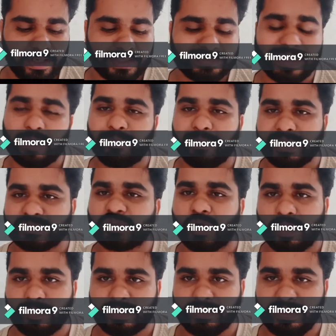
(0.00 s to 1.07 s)
Chapman's
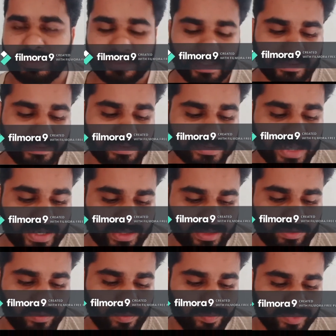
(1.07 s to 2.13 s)
Homer. In that, this
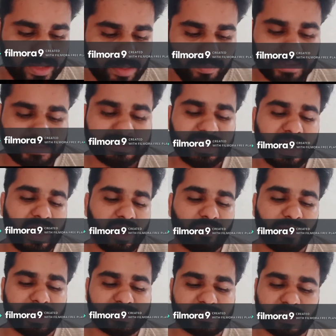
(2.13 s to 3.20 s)
line, much
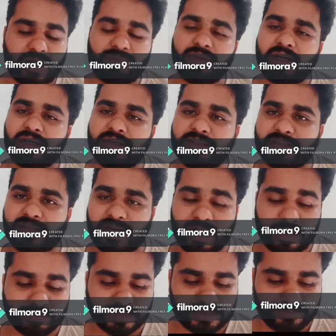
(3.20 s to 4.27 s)
have I travelled in the
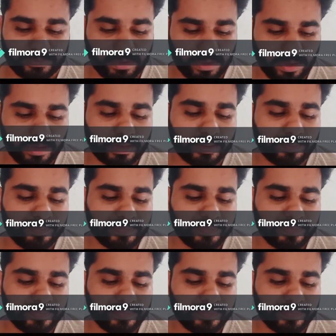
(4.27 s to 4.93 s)
realms of God,